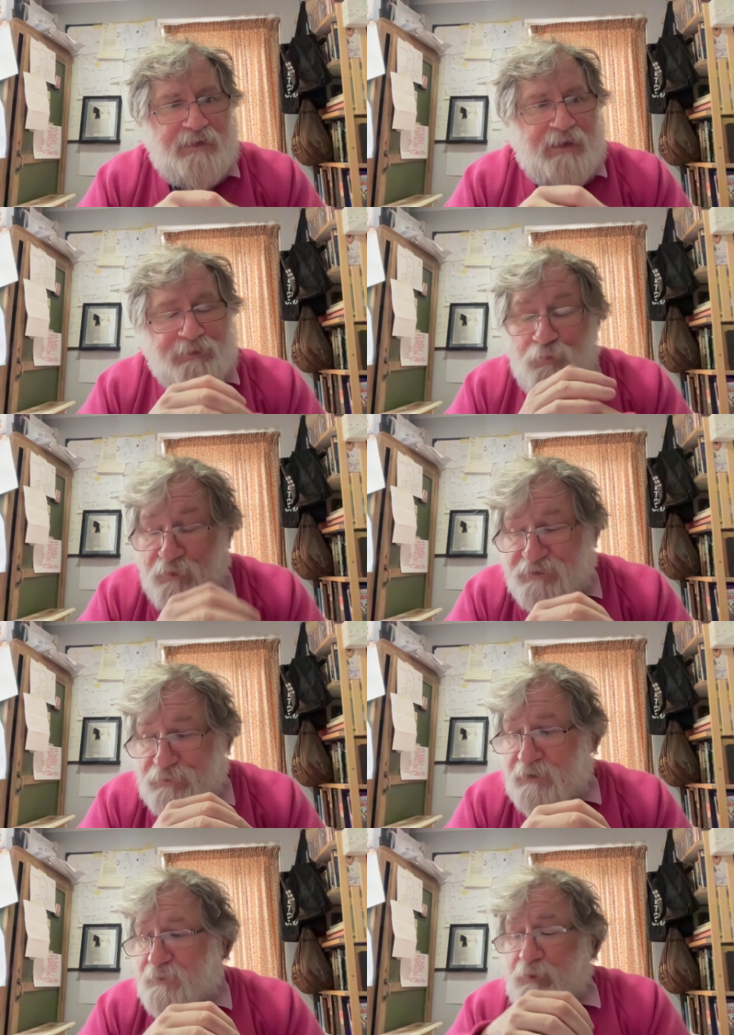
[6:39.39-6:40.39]
And
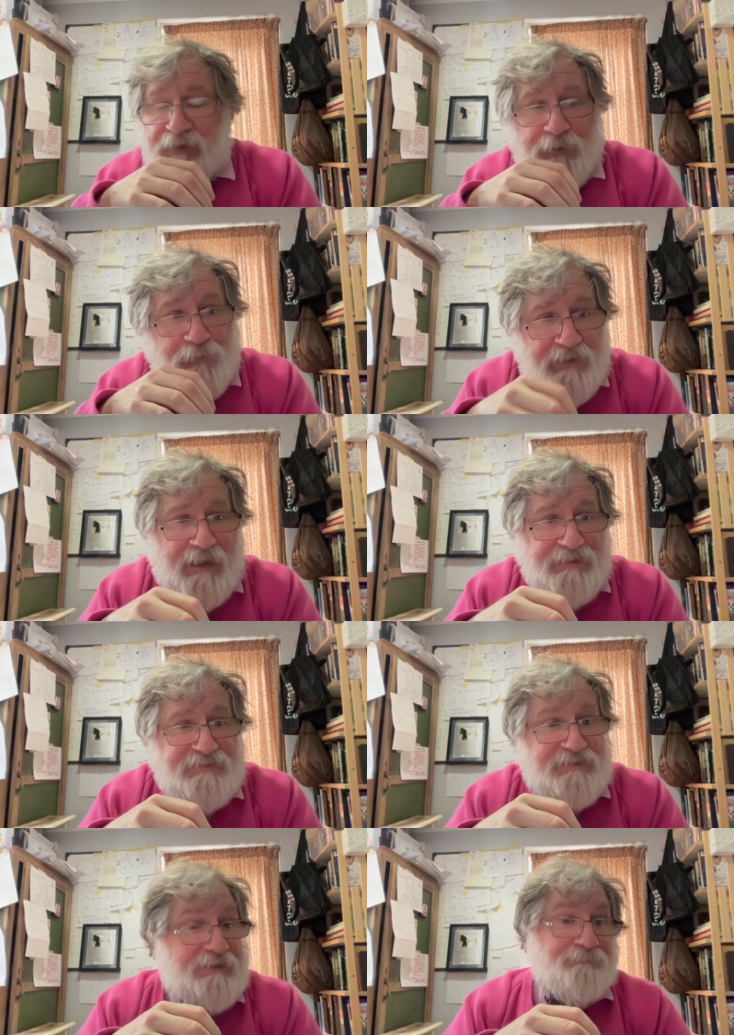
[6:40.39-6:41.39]
rhetoric without
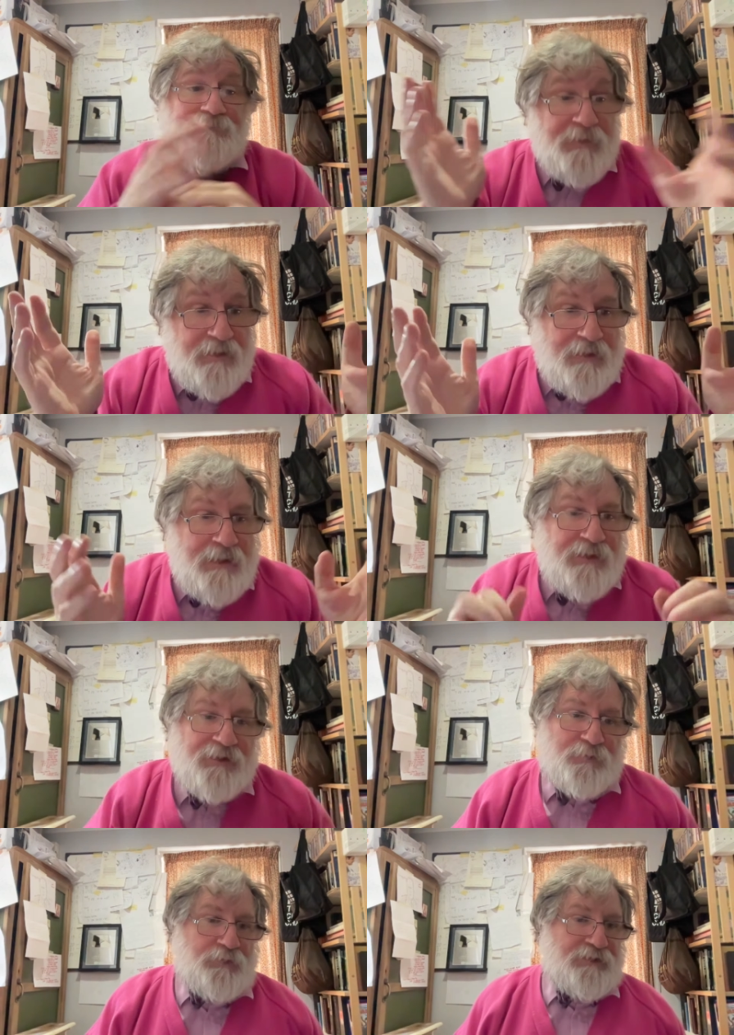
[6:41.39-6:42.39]
reality, in
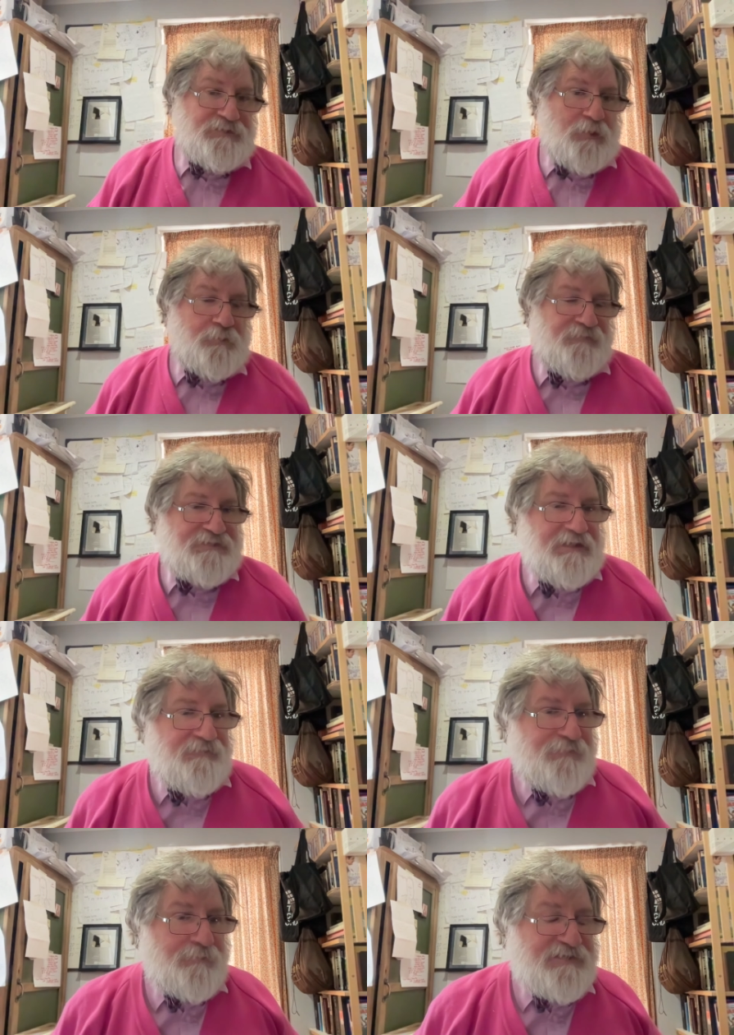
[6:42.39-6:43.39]
other words, what we've seen
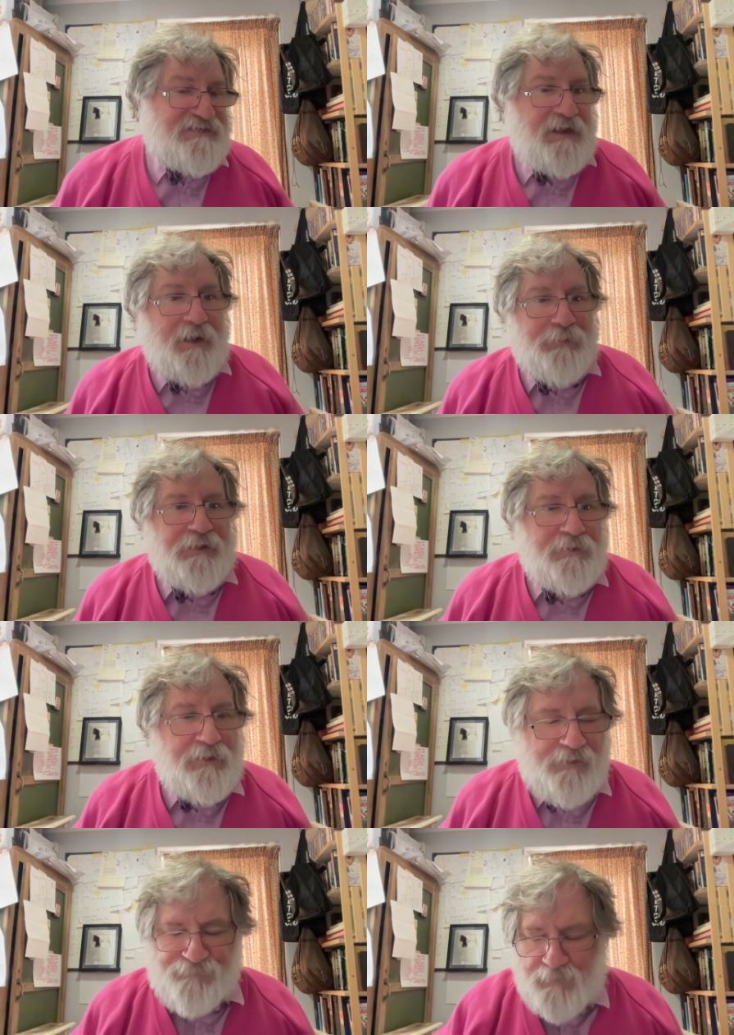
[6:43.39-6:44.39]
from Starmer,
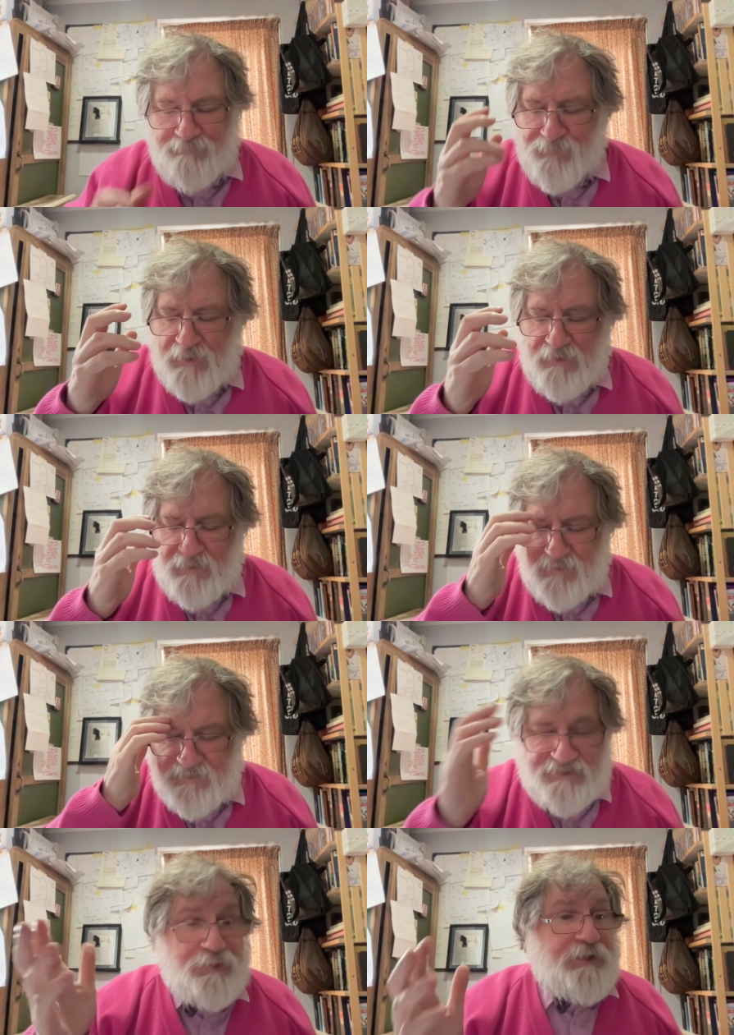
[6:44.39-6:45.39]
from
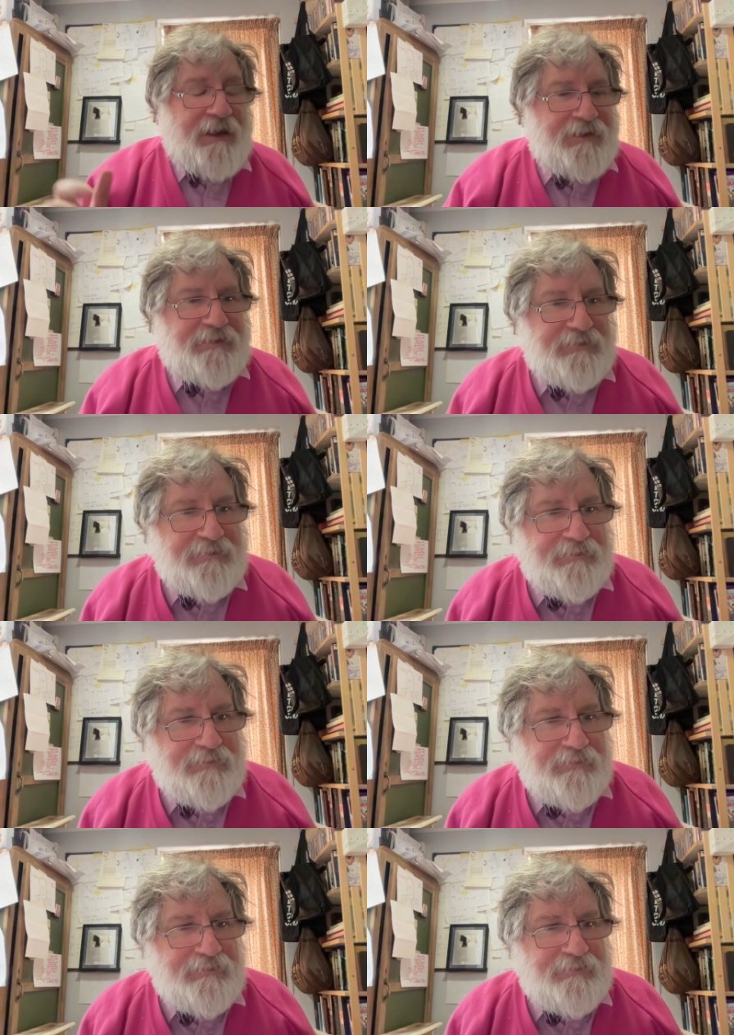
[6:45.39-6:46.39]
Sunak,
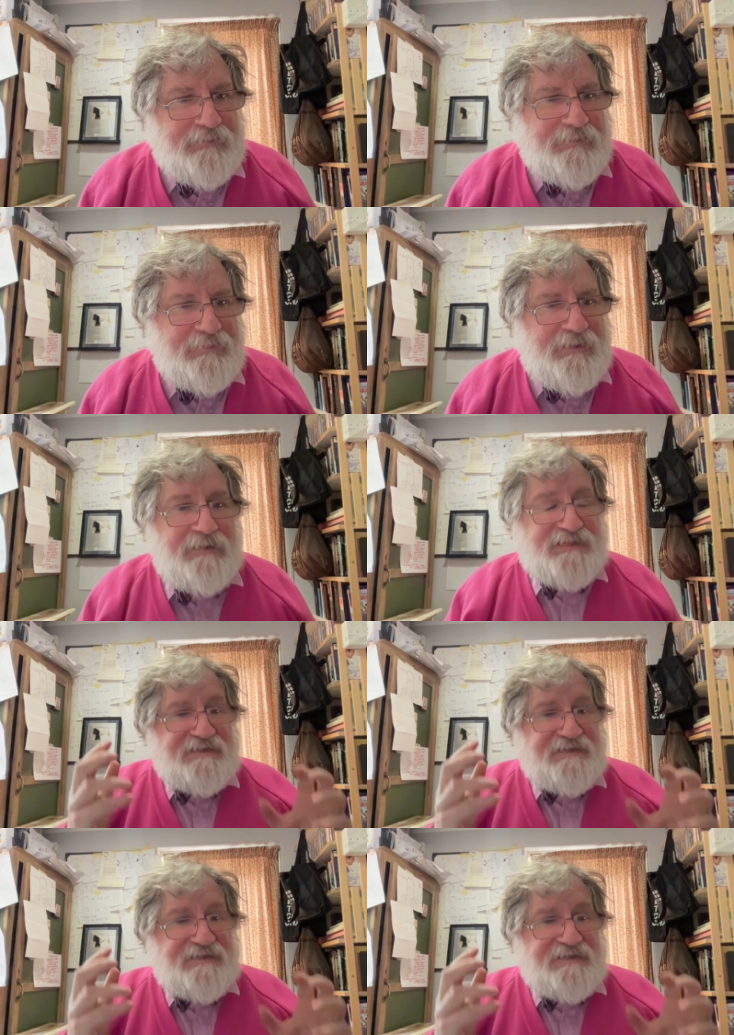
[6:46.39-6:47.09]
is a